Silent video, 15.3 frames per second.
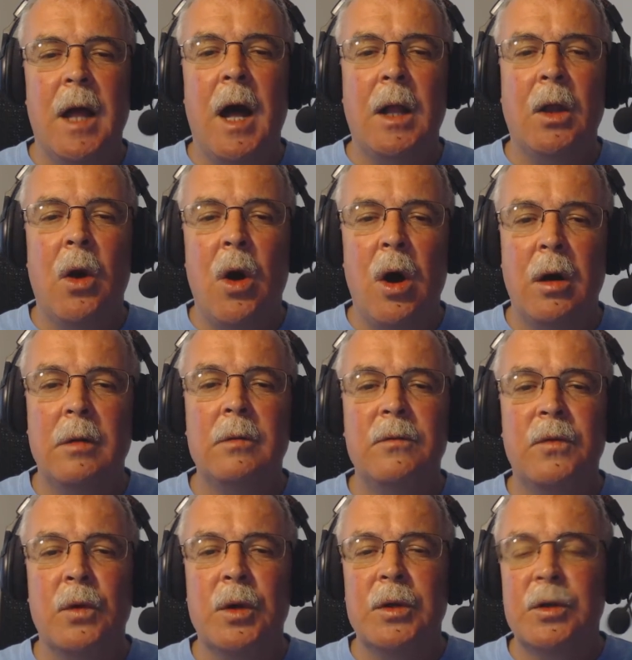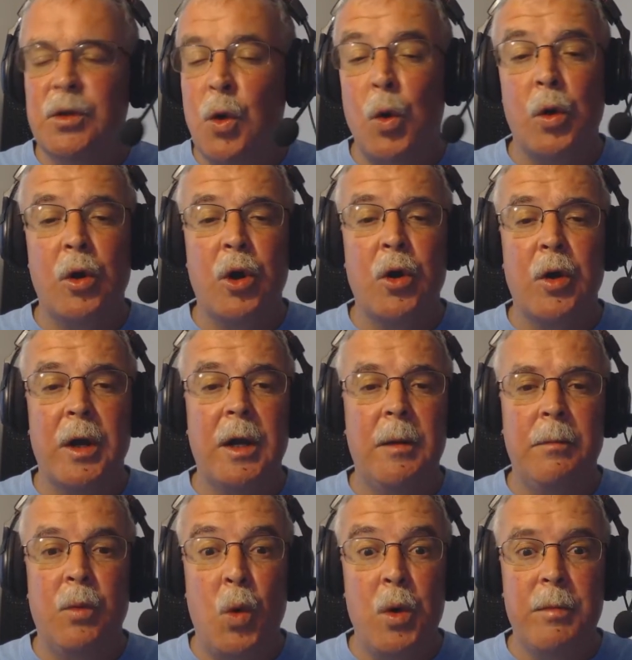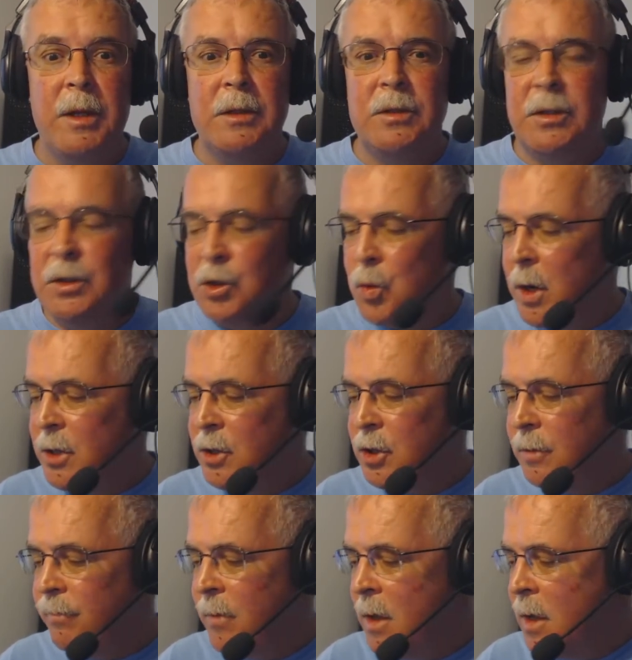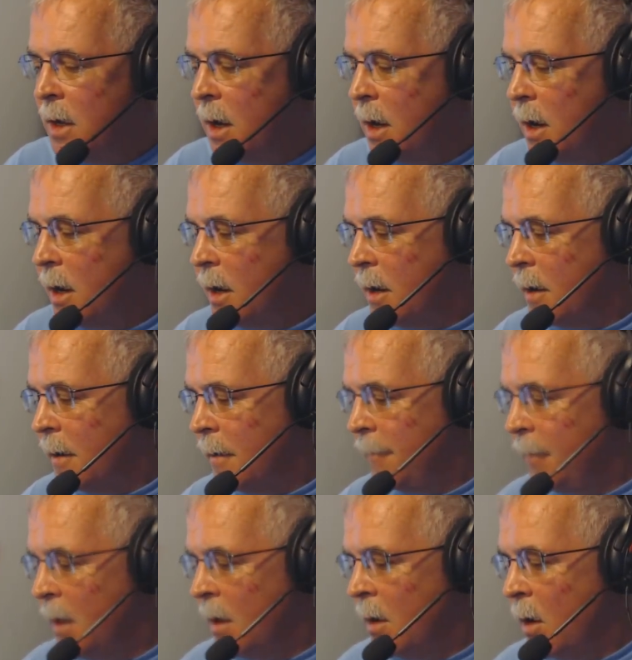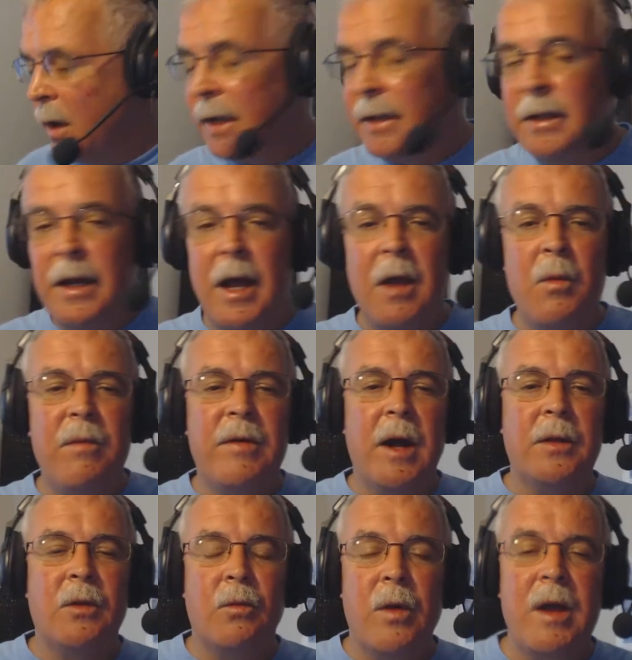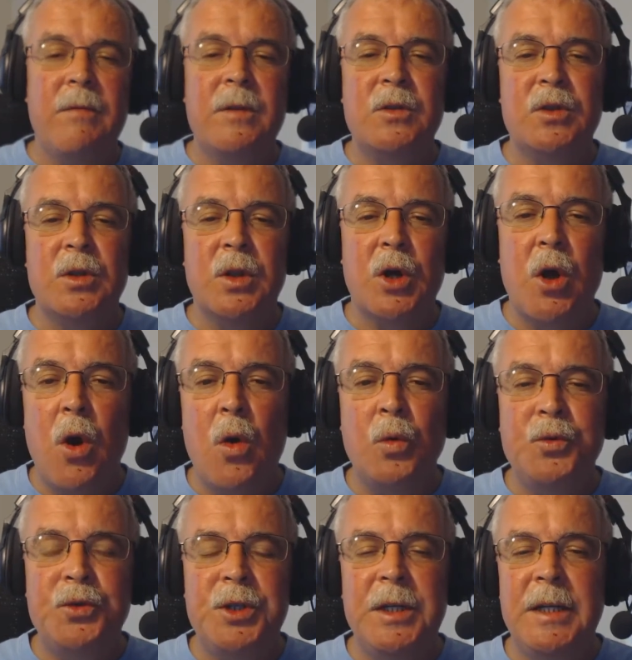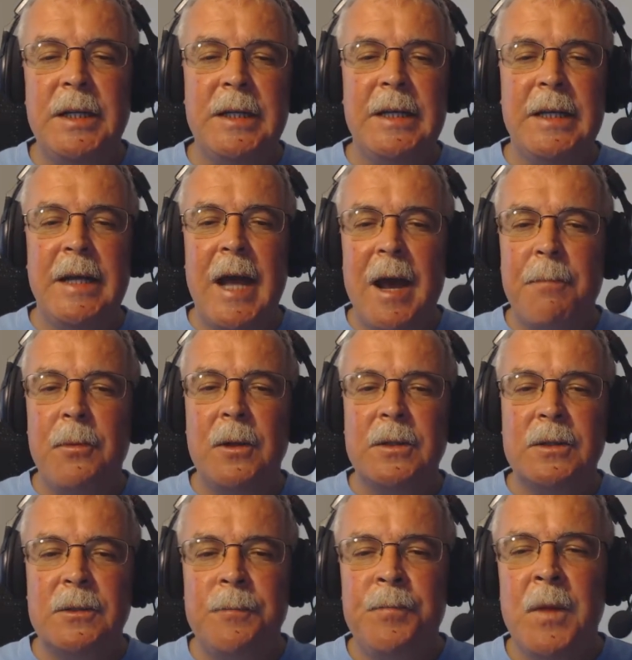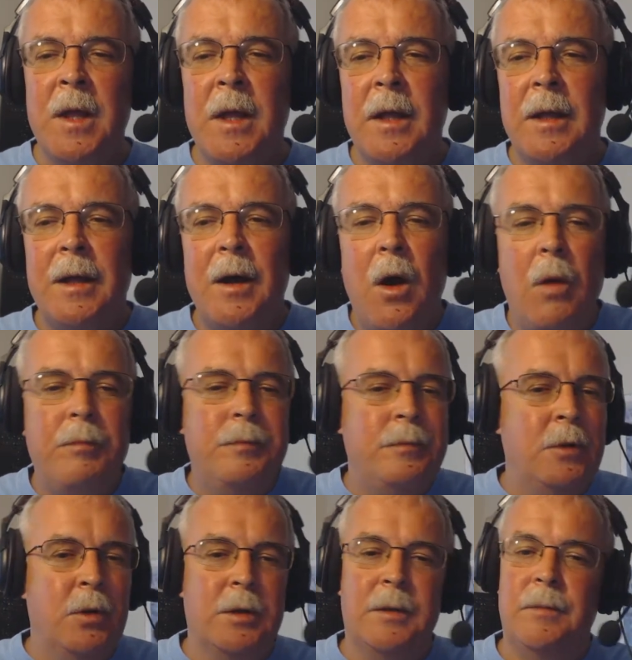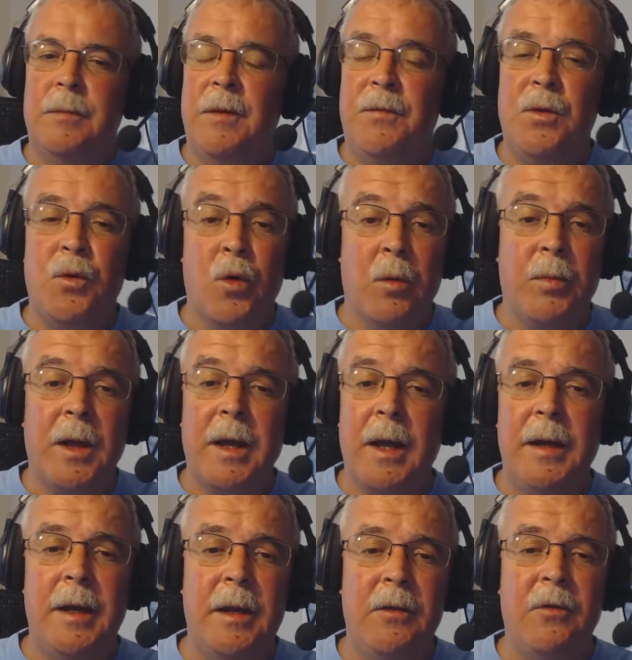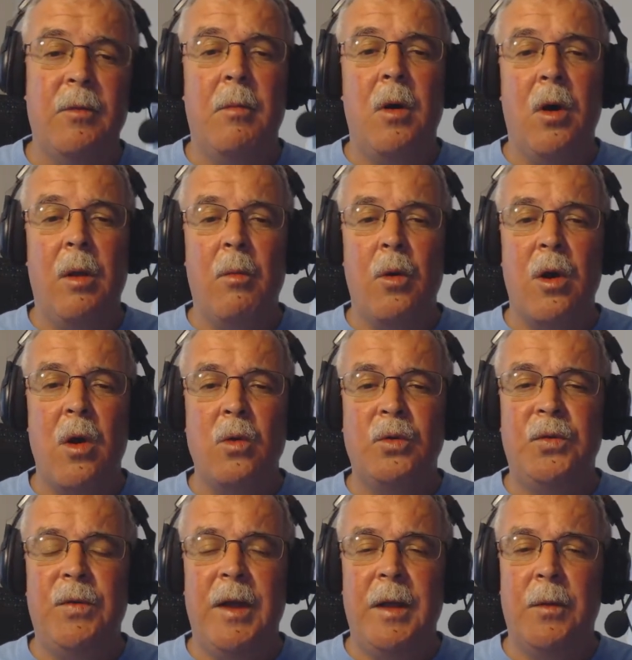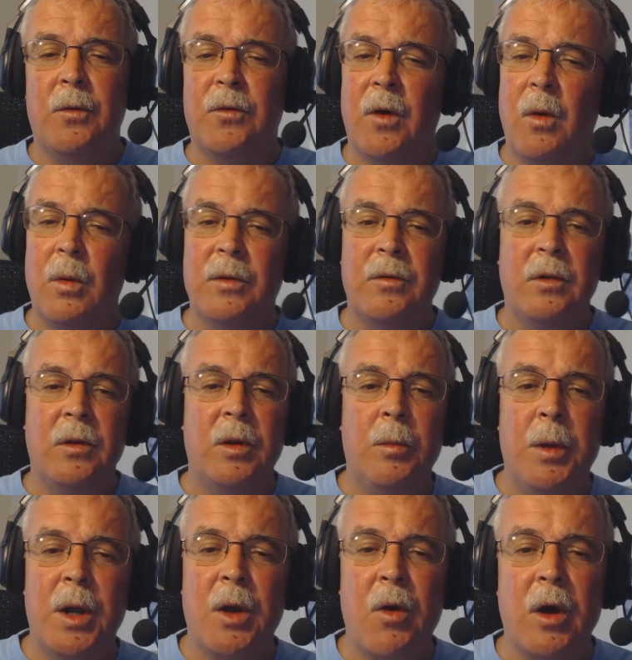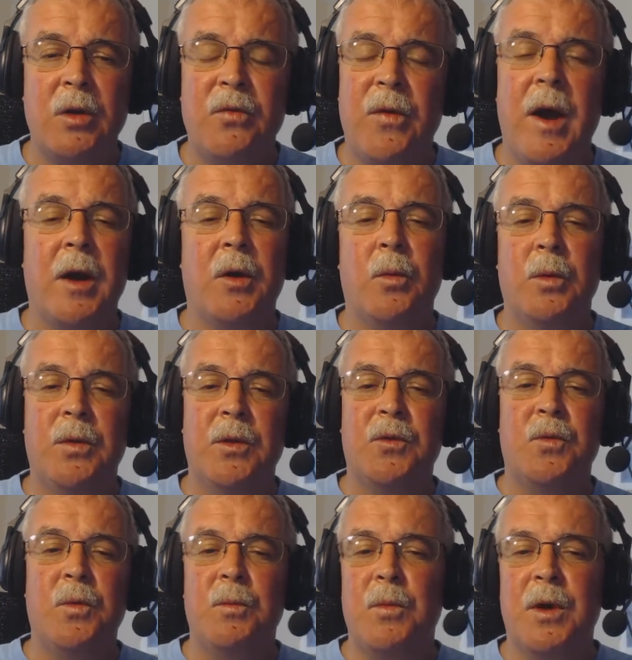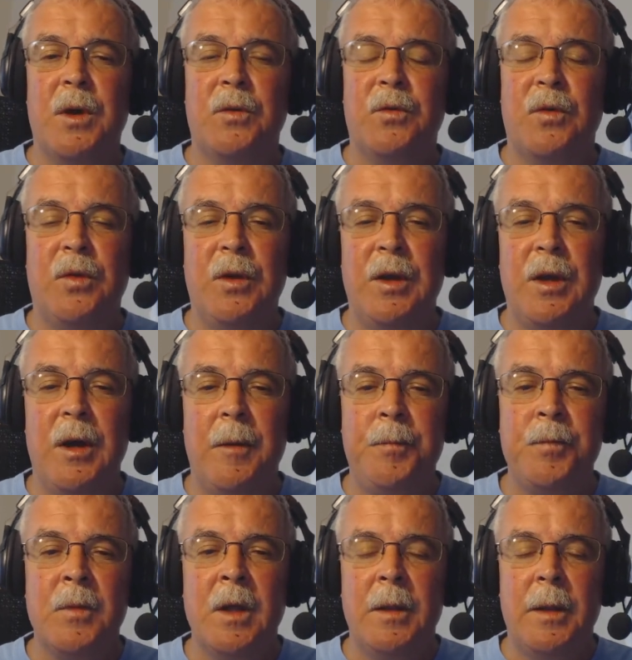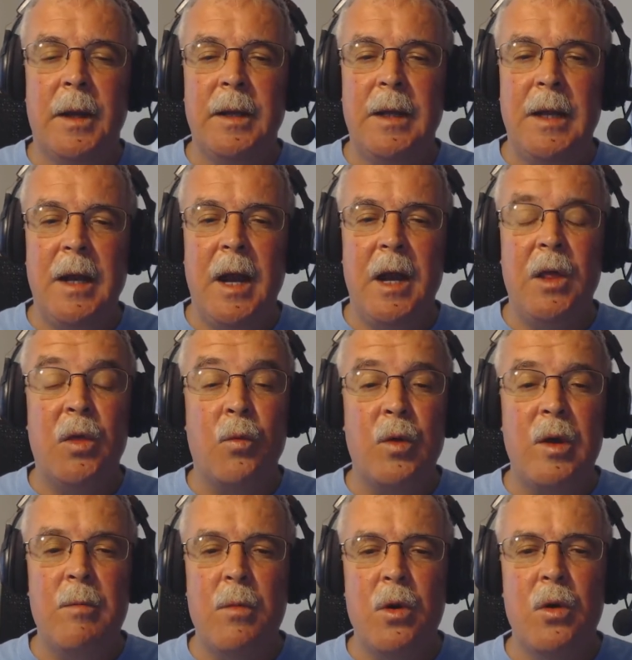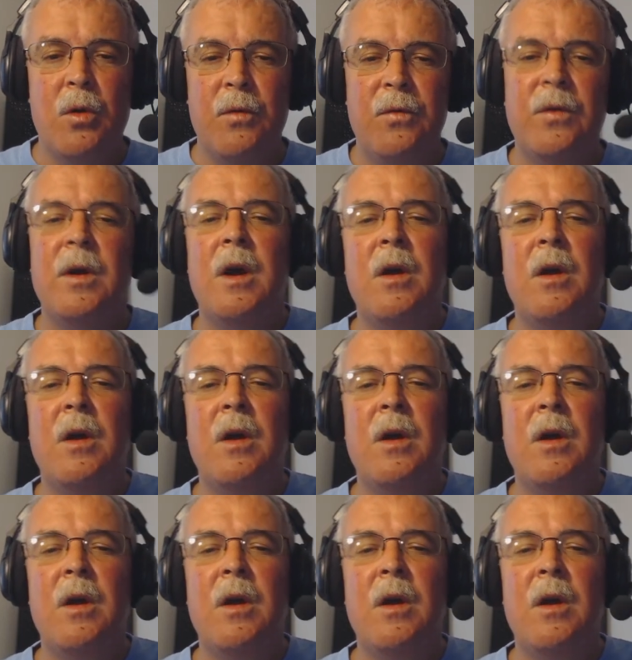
not long for his current employment situation. Okay, today we've got the Ravens and the Colts in Indianapolis. Oh, look, if you grew up like I did as a Baltimore Colts fan, there's always a little bit of grudge factor with this one because of the 1983 move